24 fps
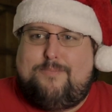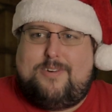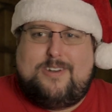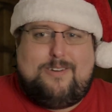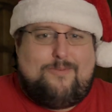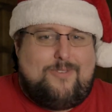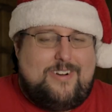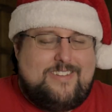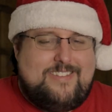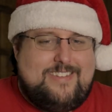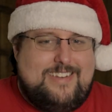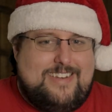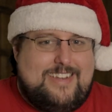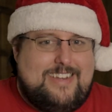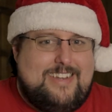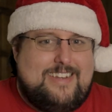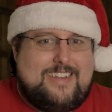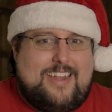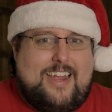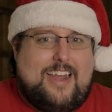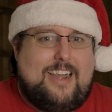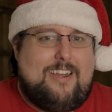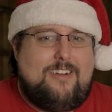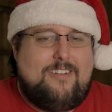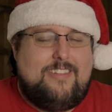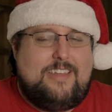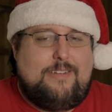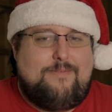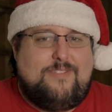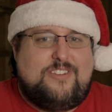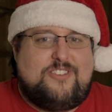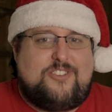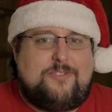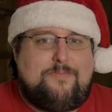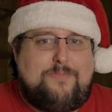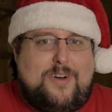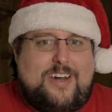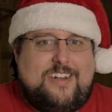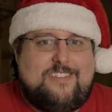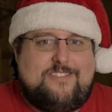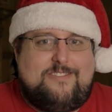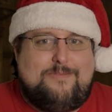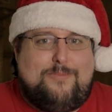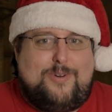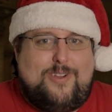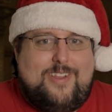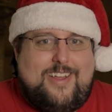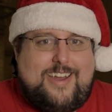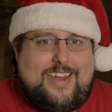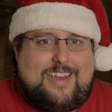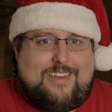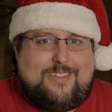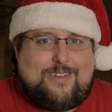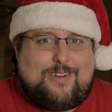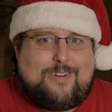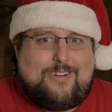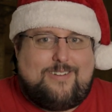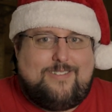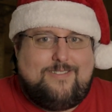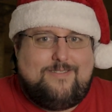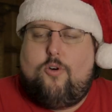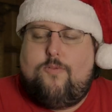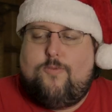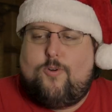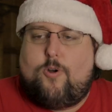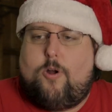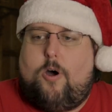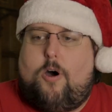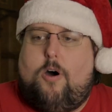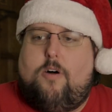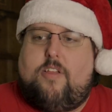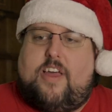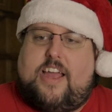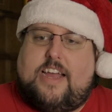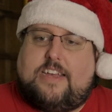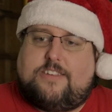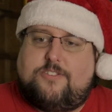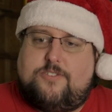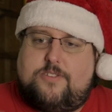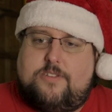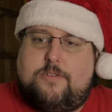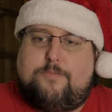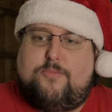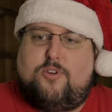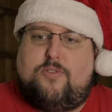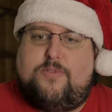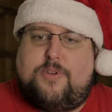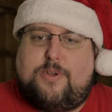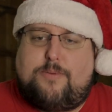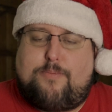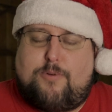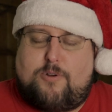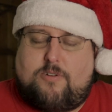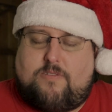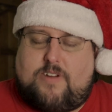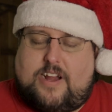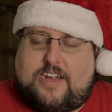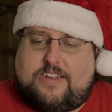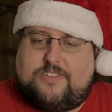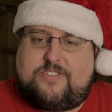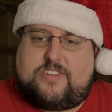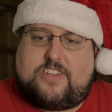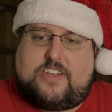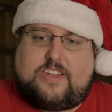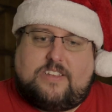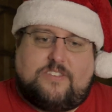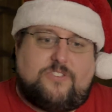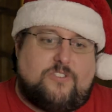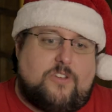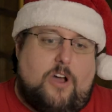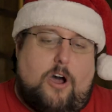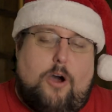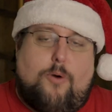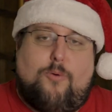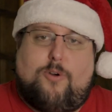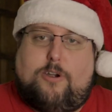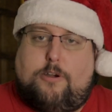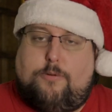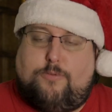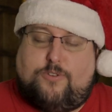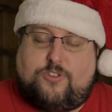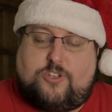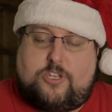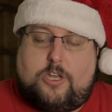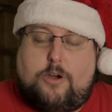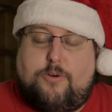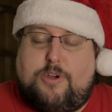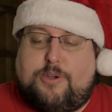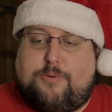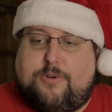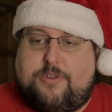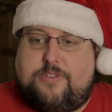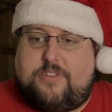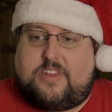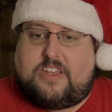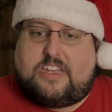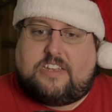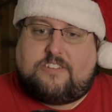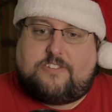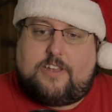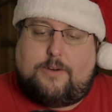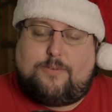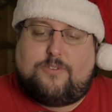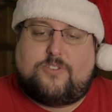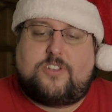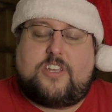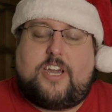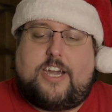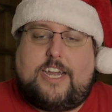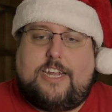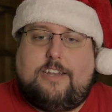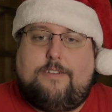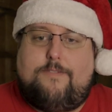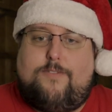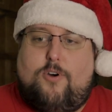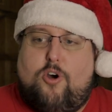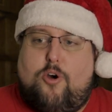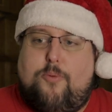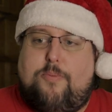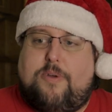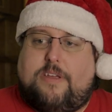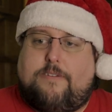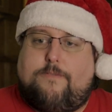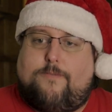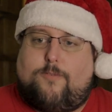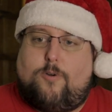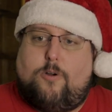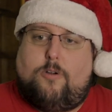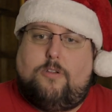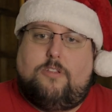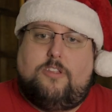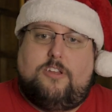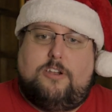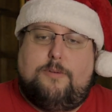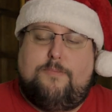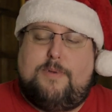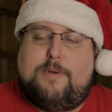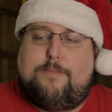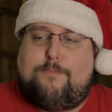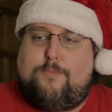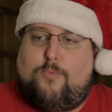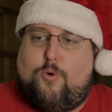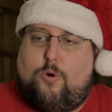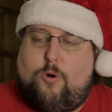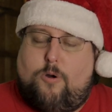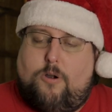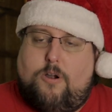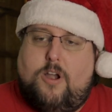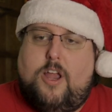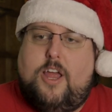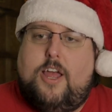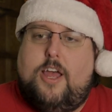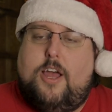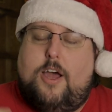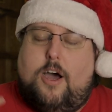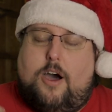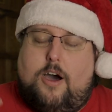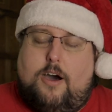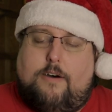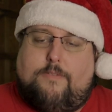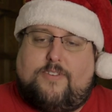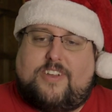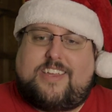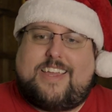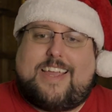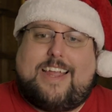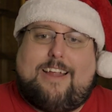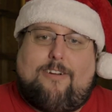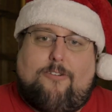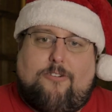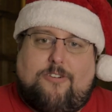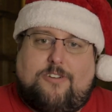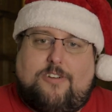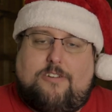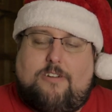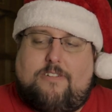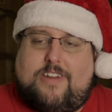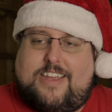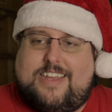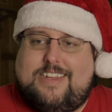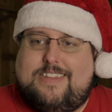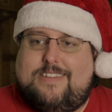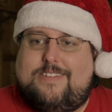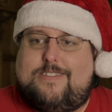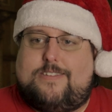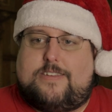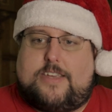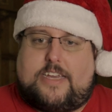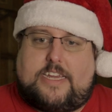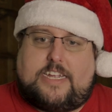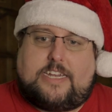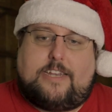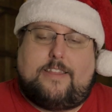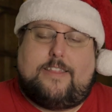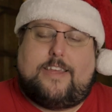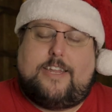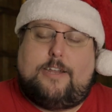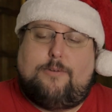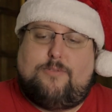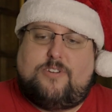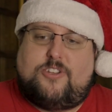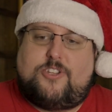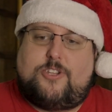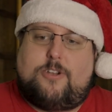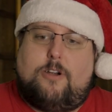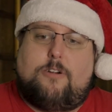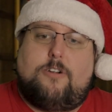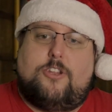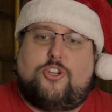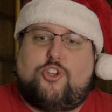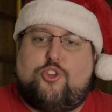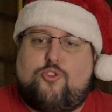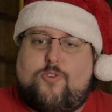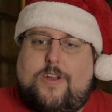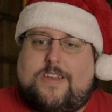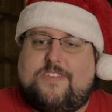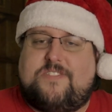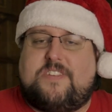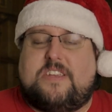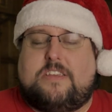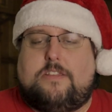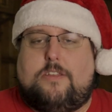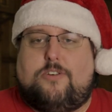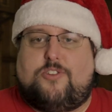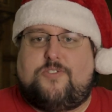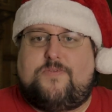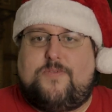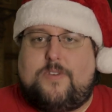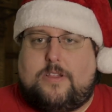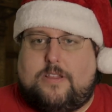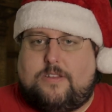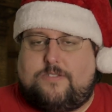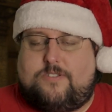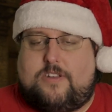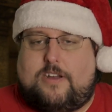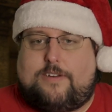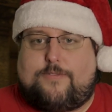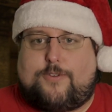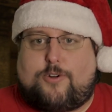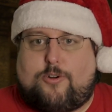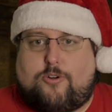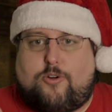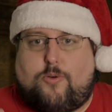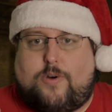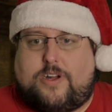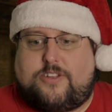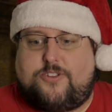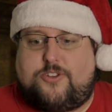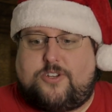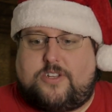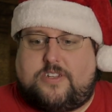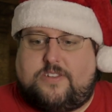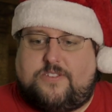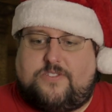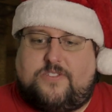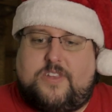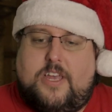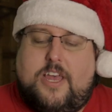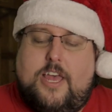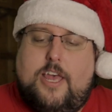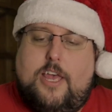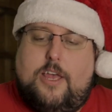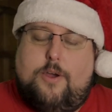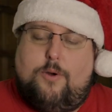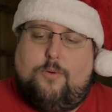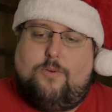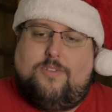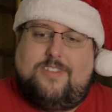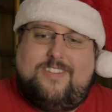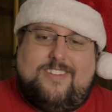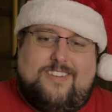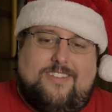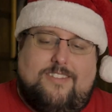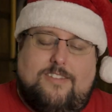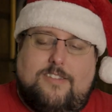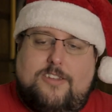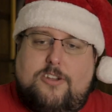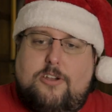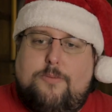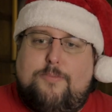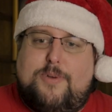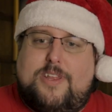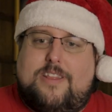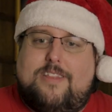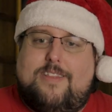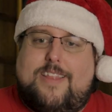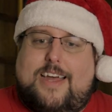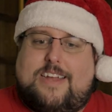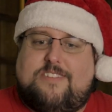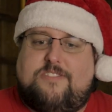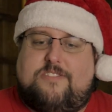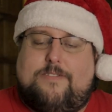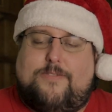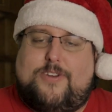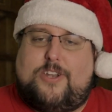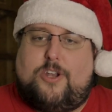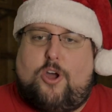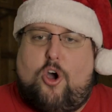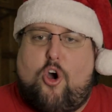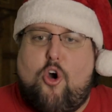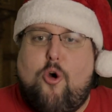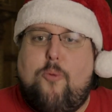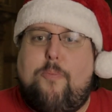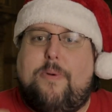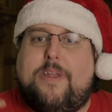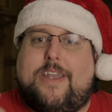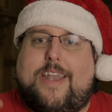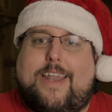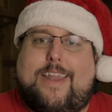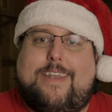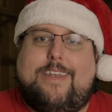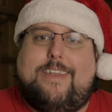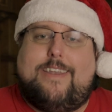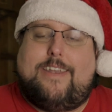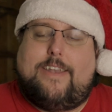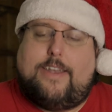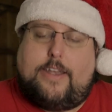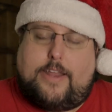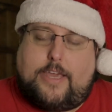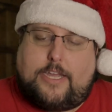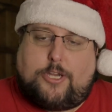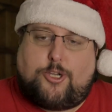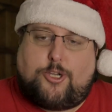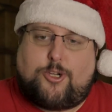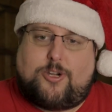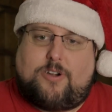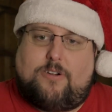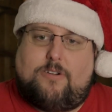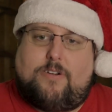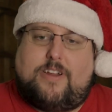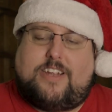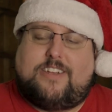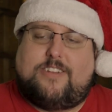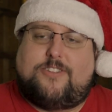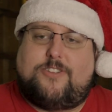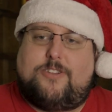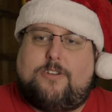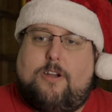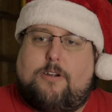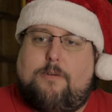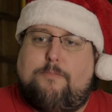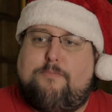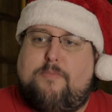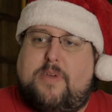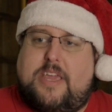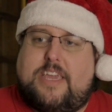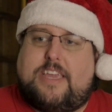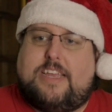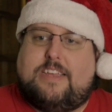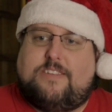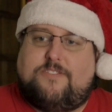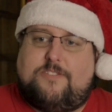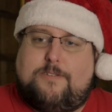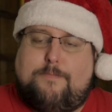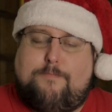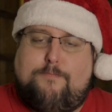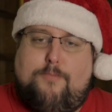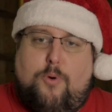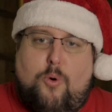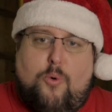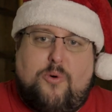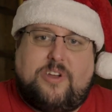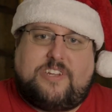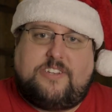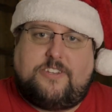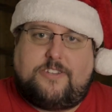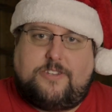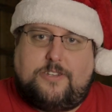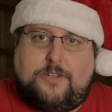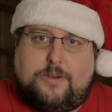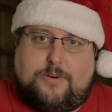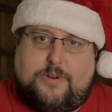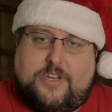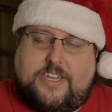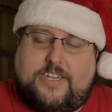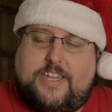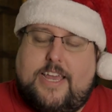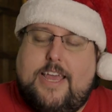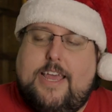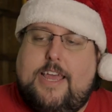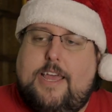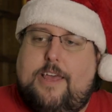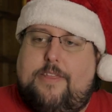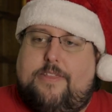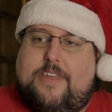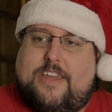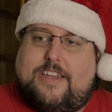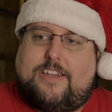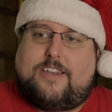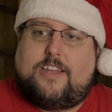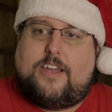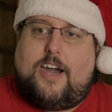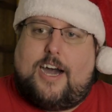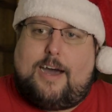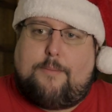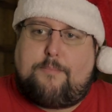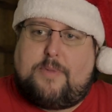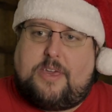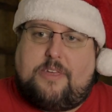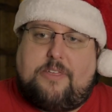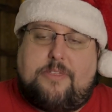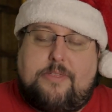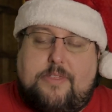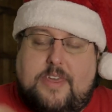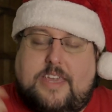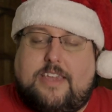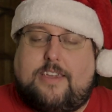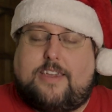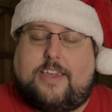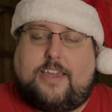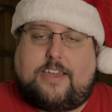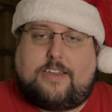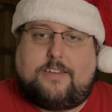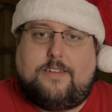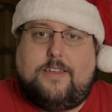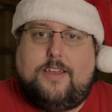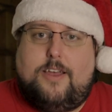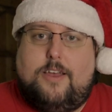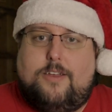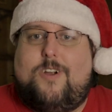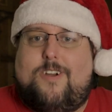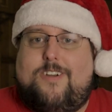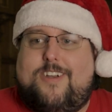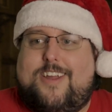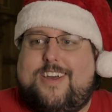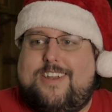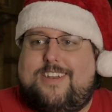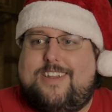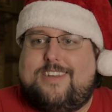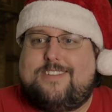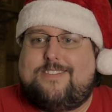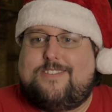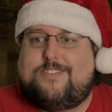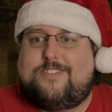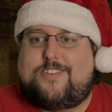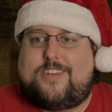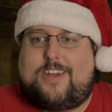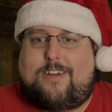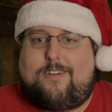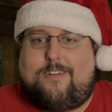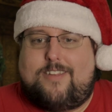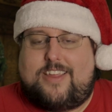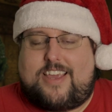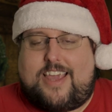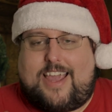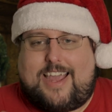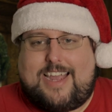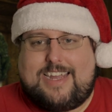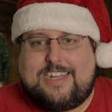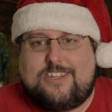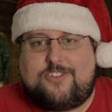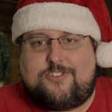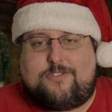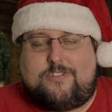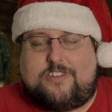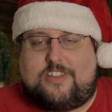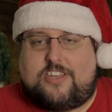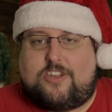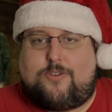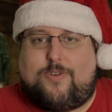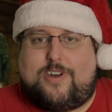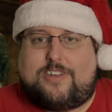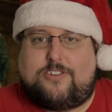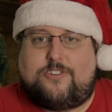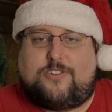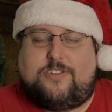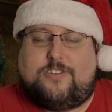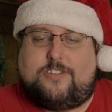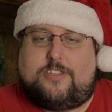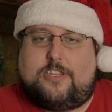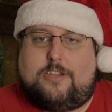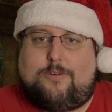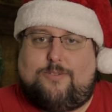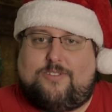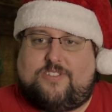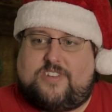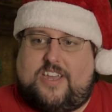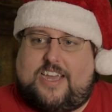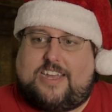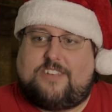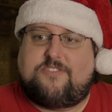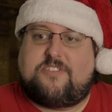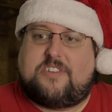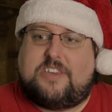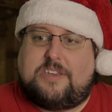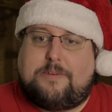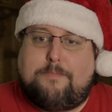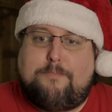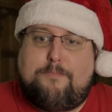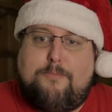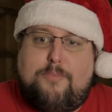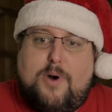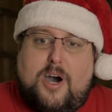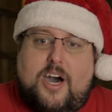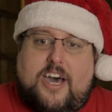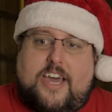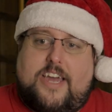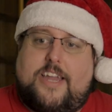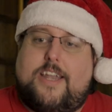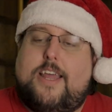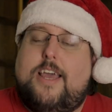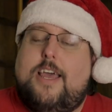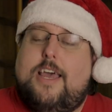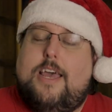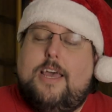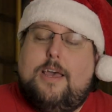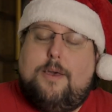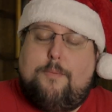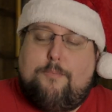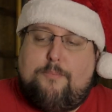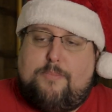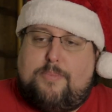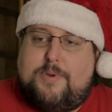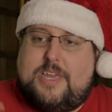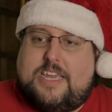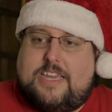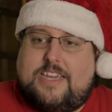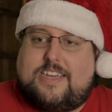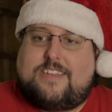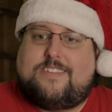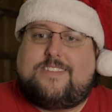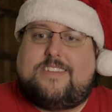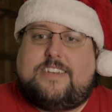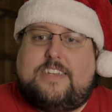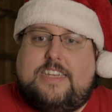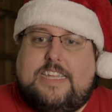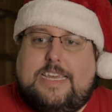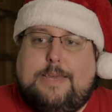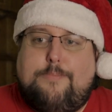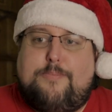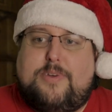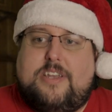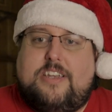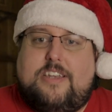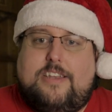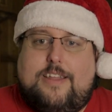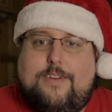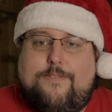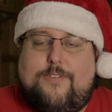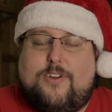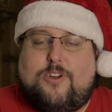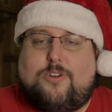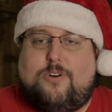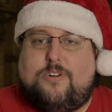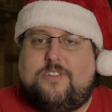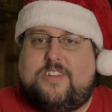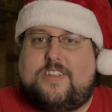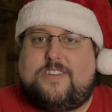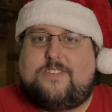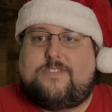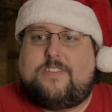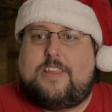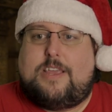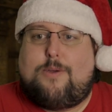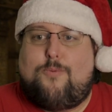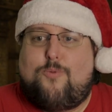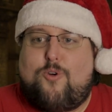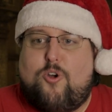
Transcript: but it wasn't entirely responsible either. Overall, as the movie progressed and I saw where it was going with things, I was kind of hoping for a little bit more of a character insight, that it would start addressing those philosophical questions with a little bit less of an open ended nature and start making some points to it that got me thinking. Start not necessarily answering the questions that it was asking, but being as deep and difficult as they